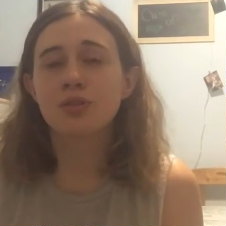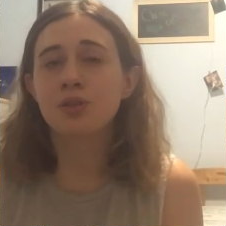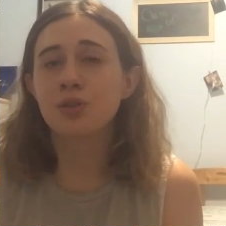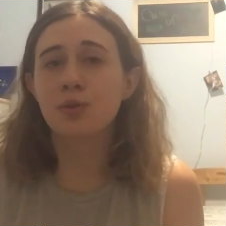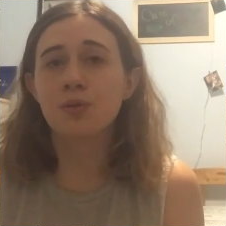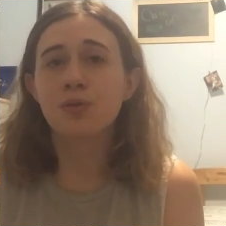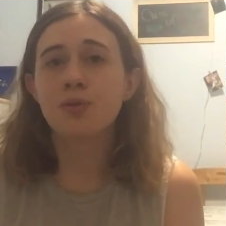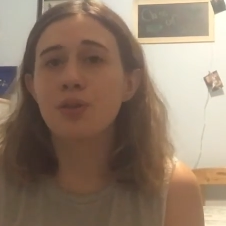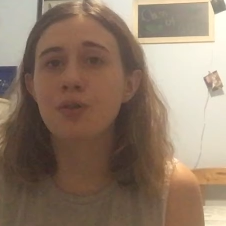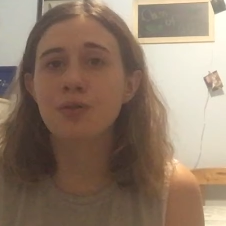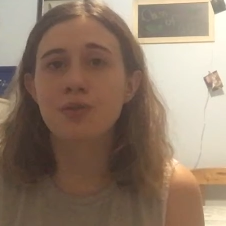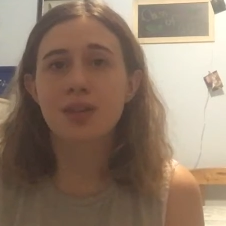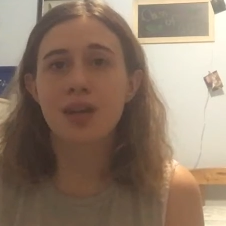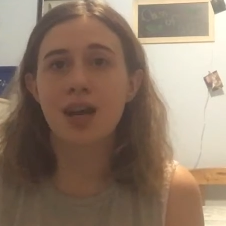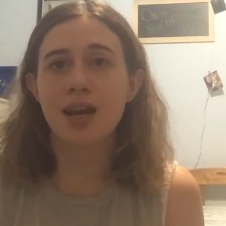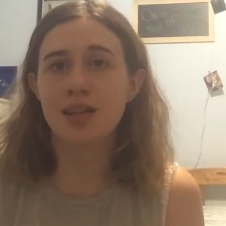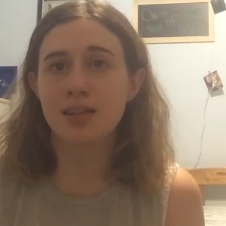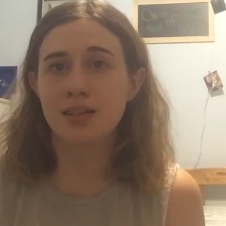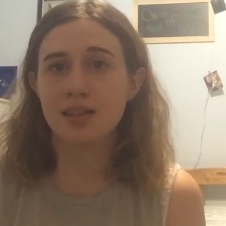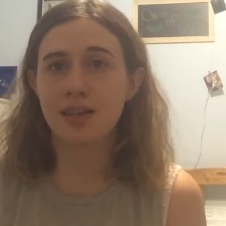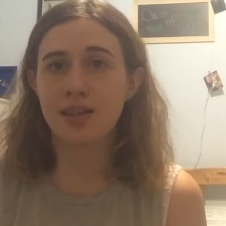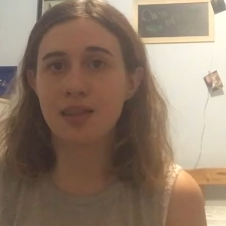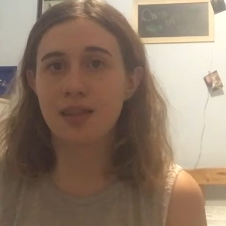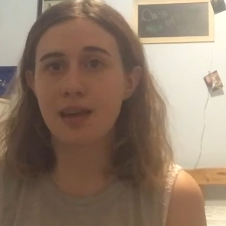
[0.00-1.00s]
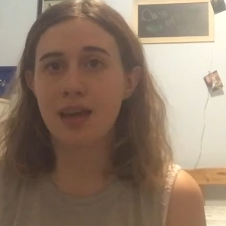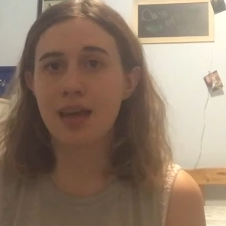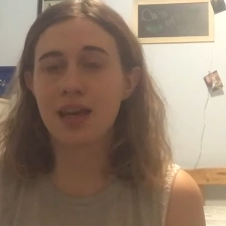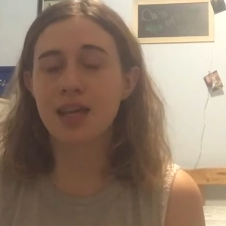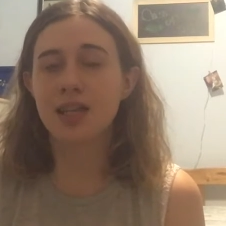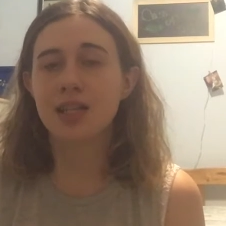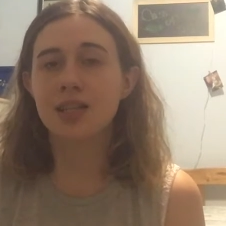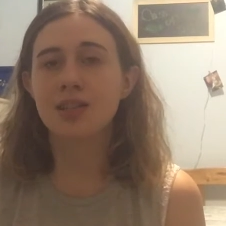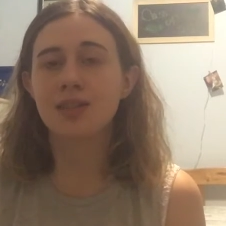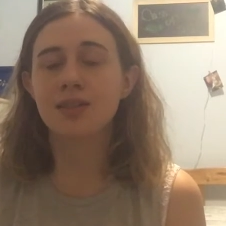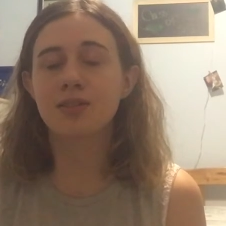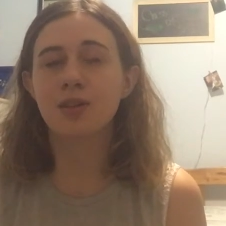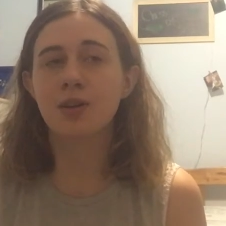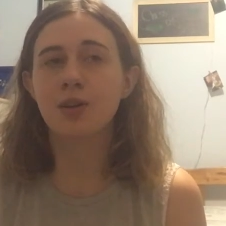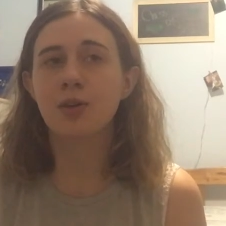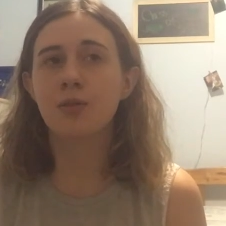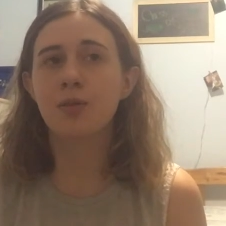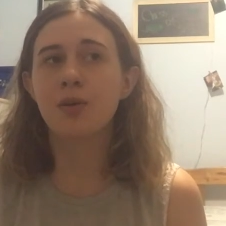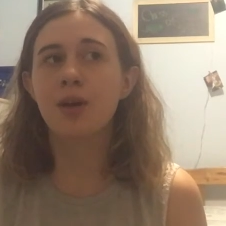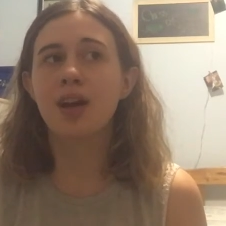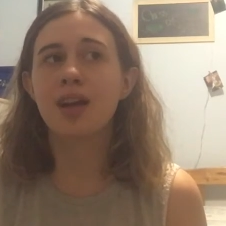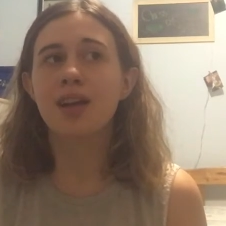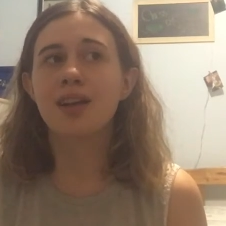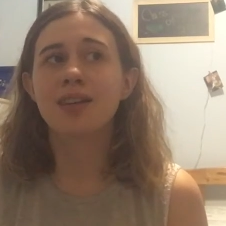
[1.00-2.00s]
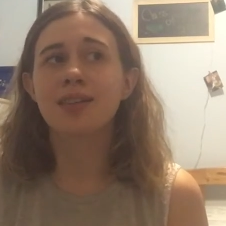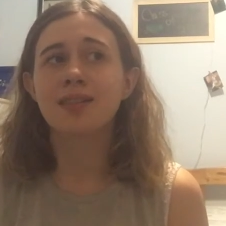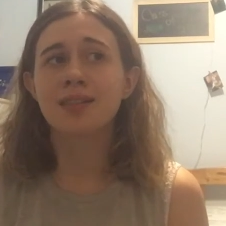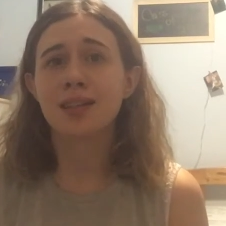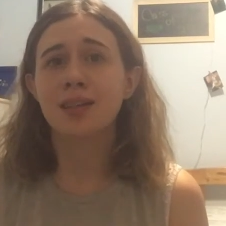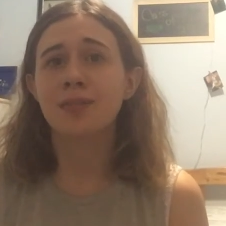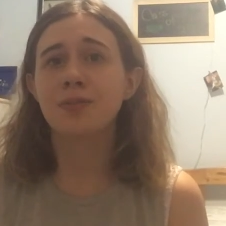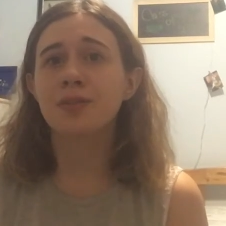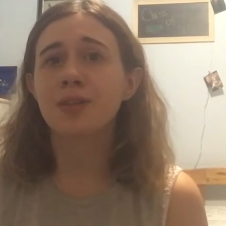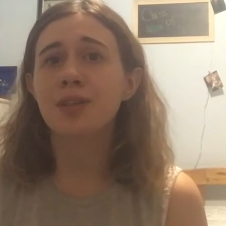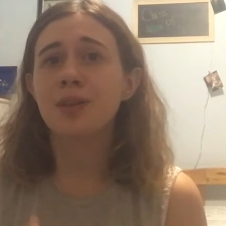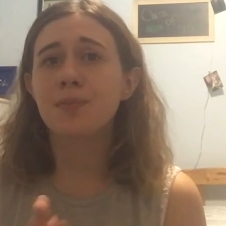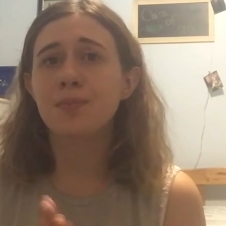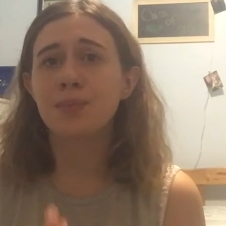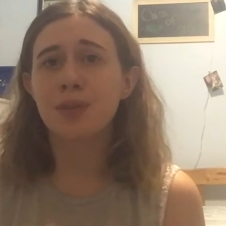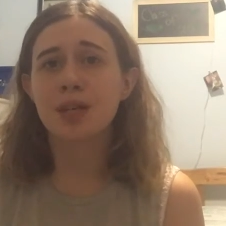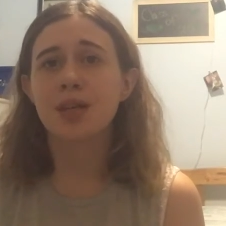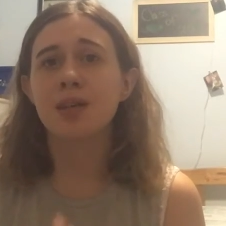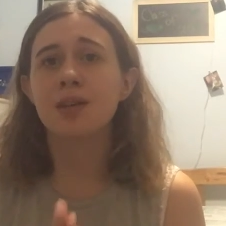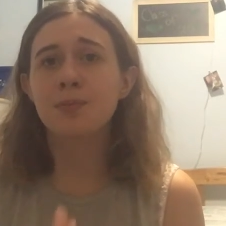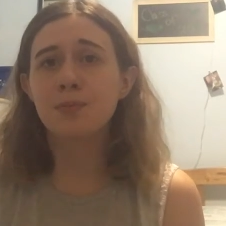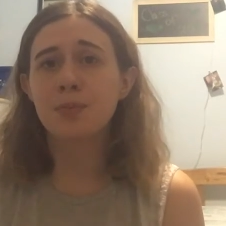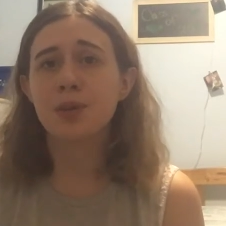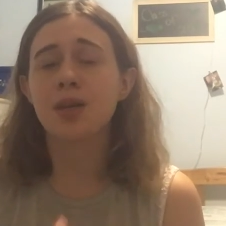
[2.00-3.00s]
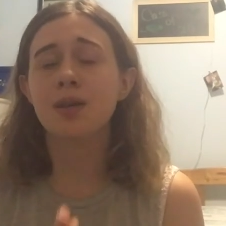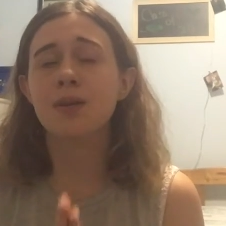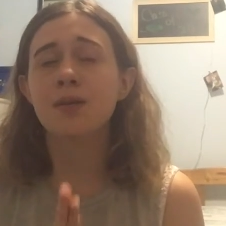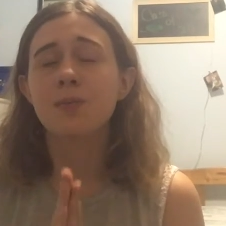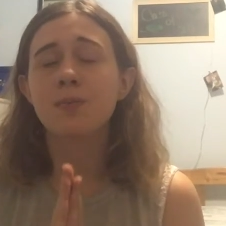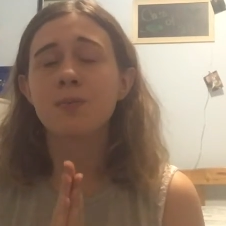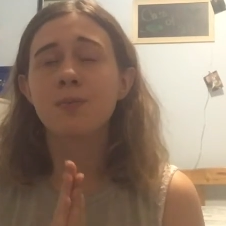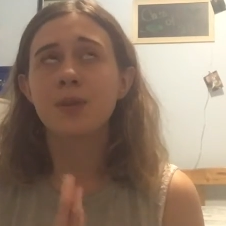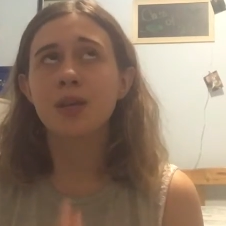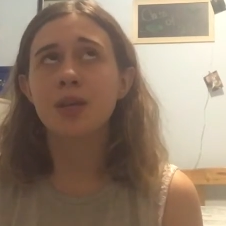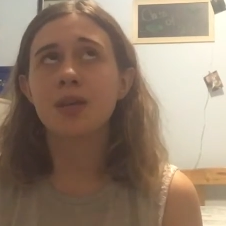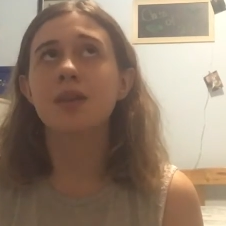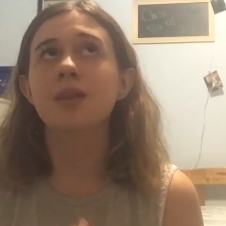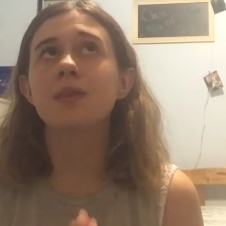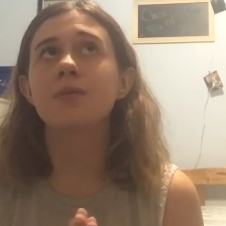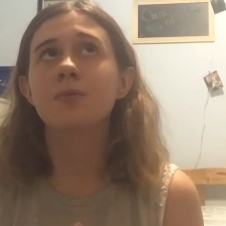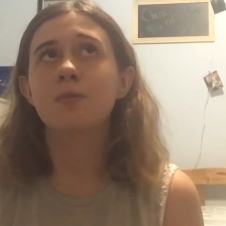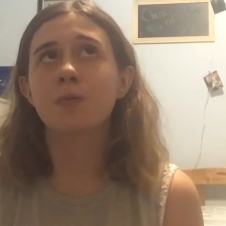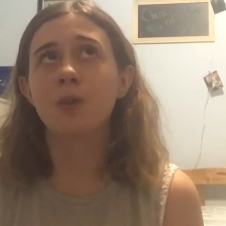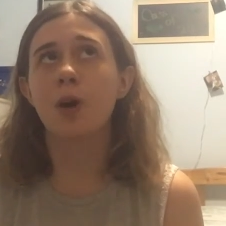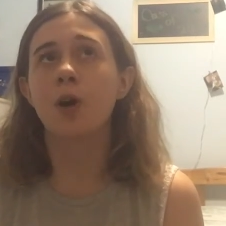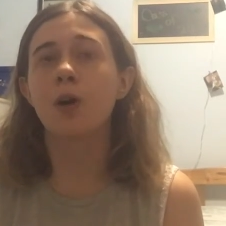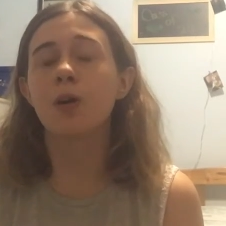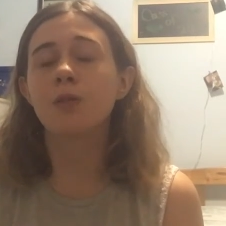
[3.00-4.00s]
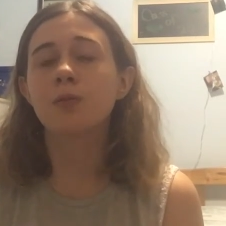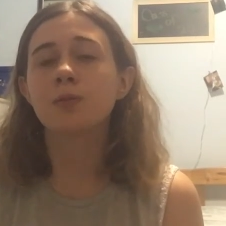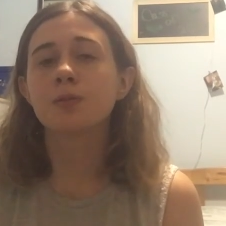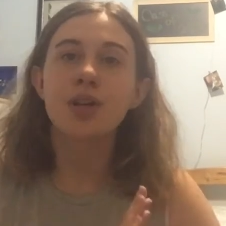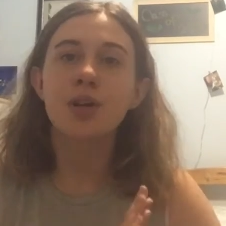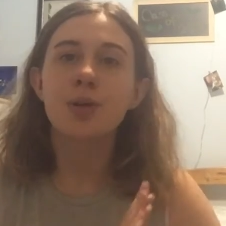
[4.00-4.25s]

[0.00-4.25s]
do those kinds of things. So definitely be involved.